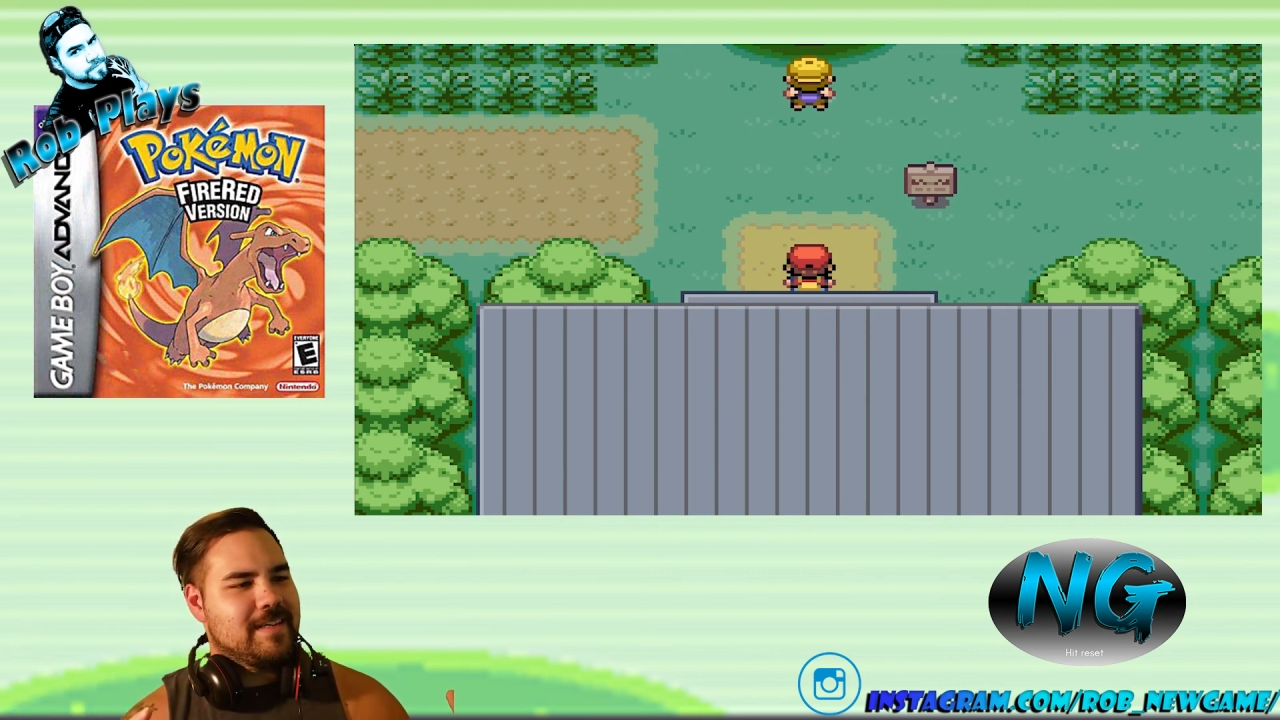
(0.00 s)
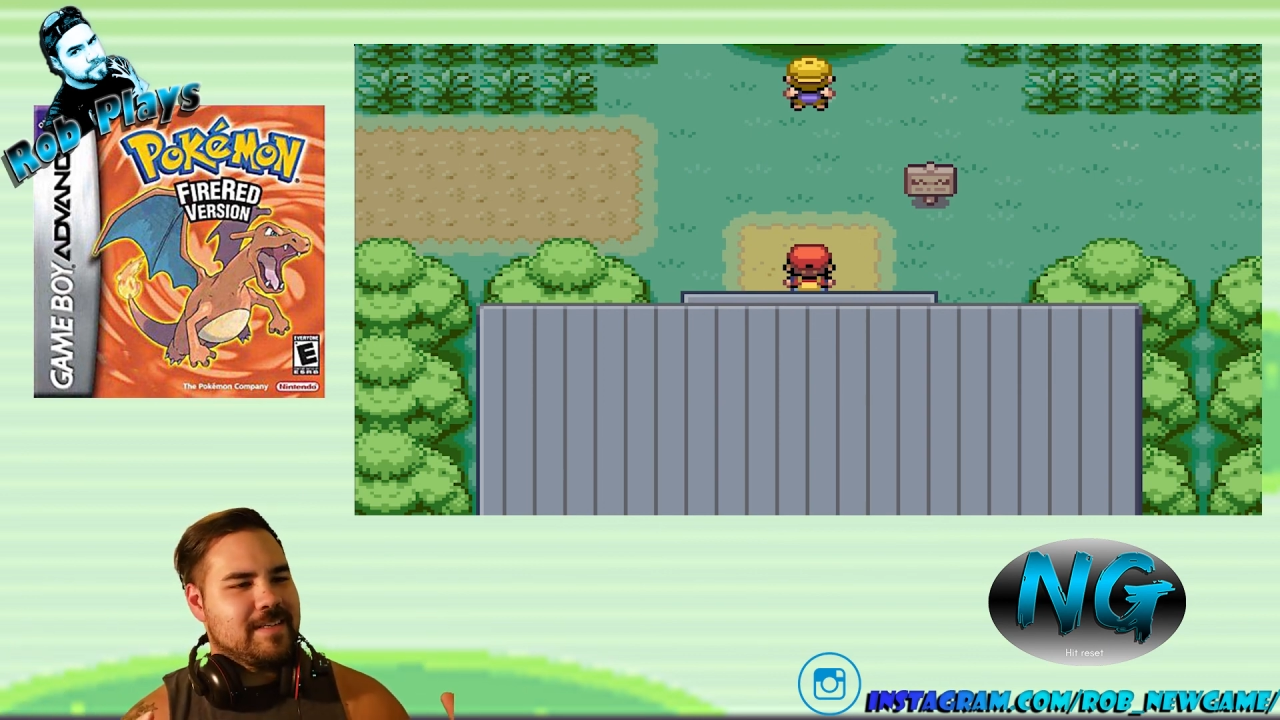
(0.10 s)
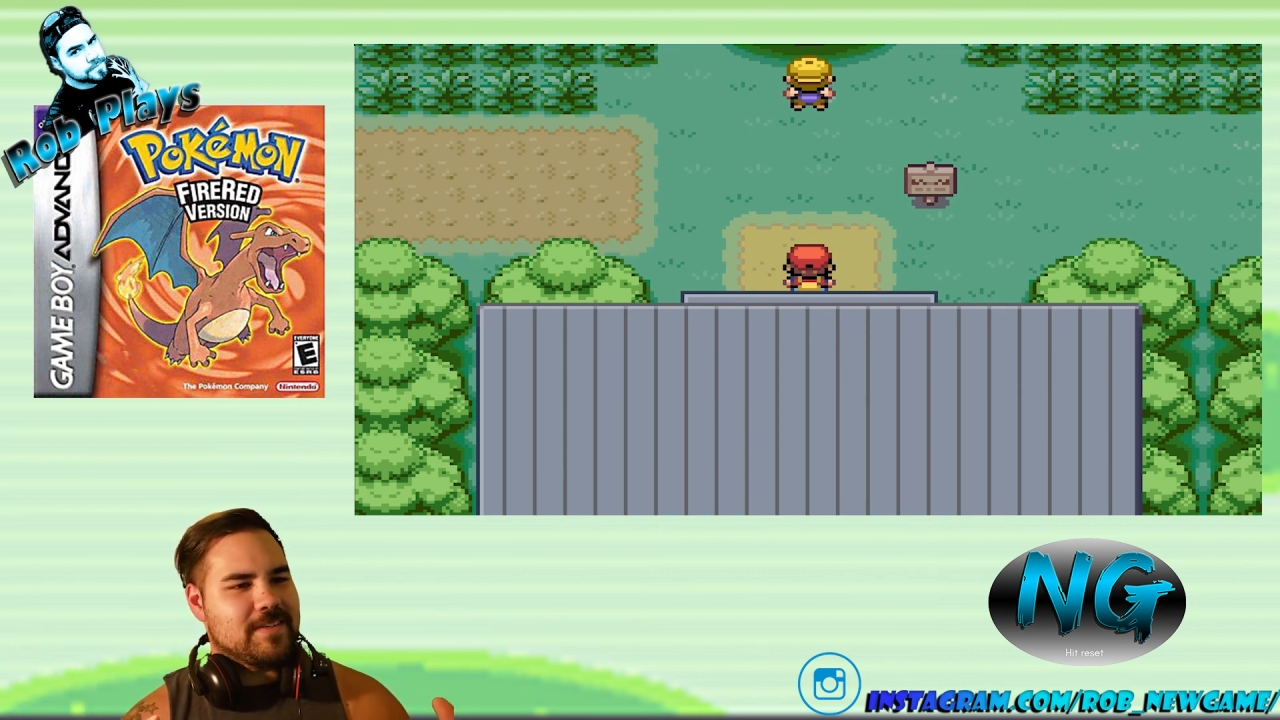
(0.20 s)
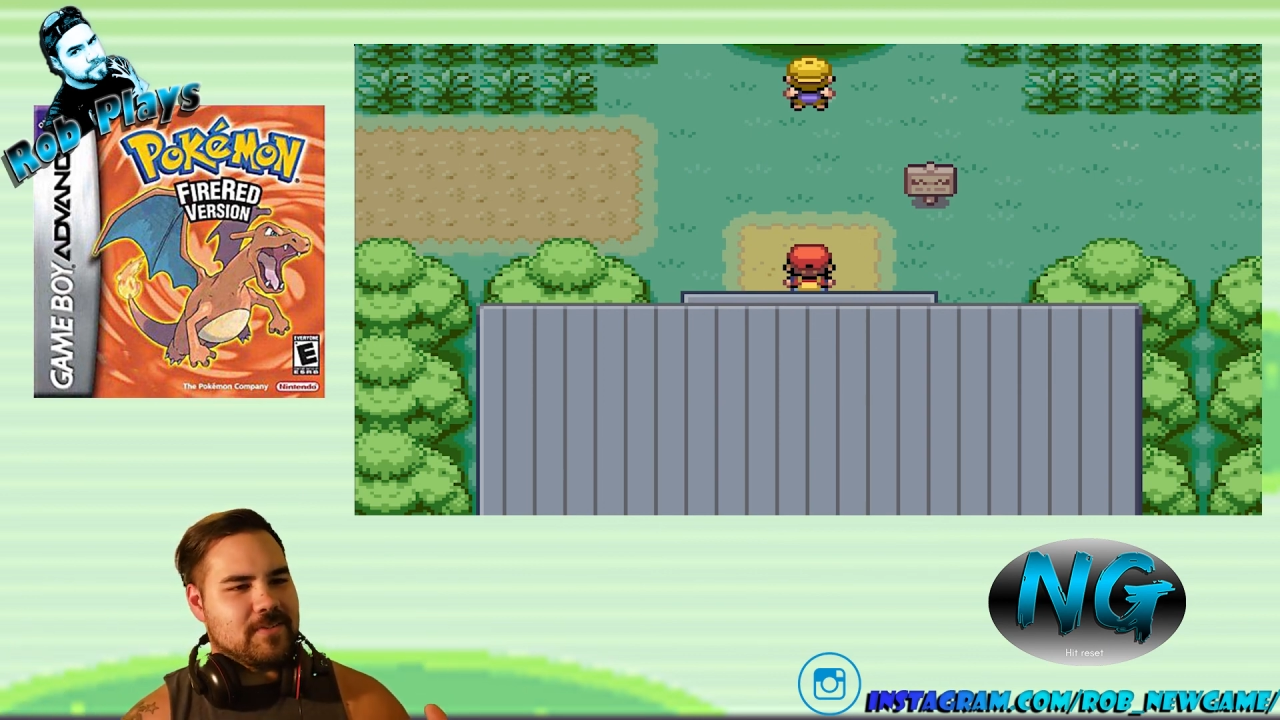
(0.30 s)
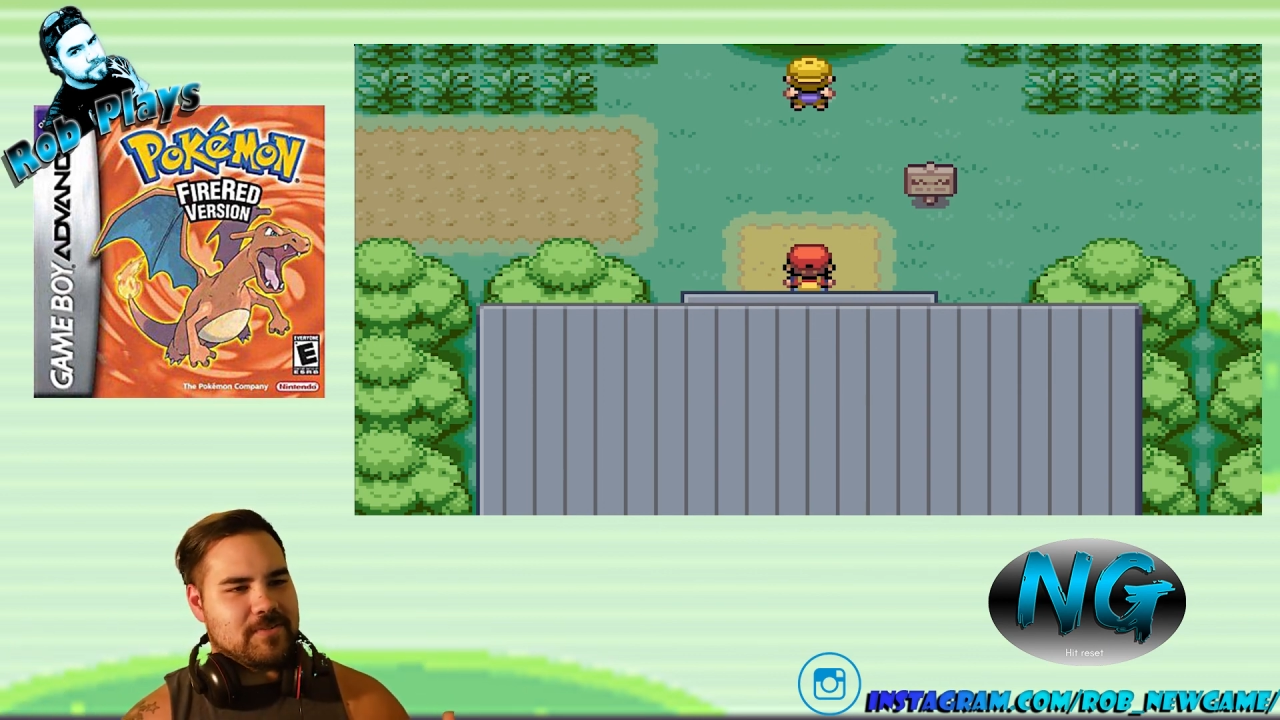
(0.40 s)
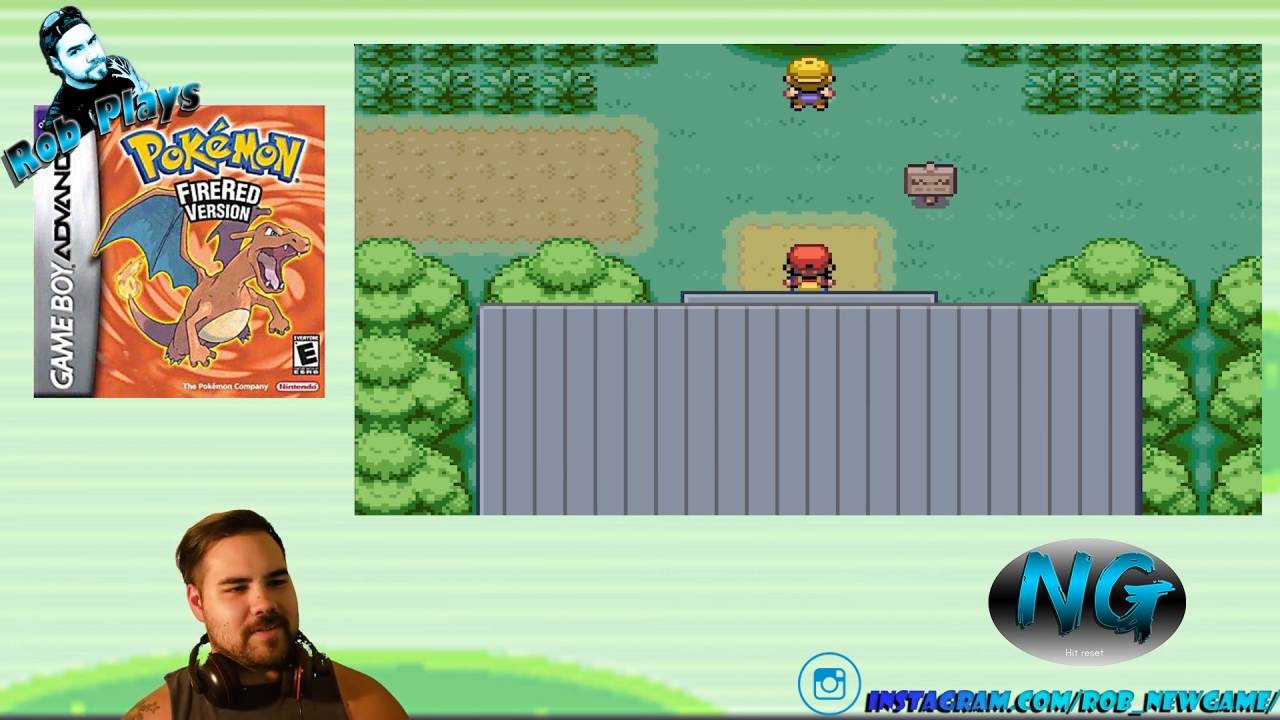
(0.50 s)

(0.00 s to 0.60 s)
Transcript: so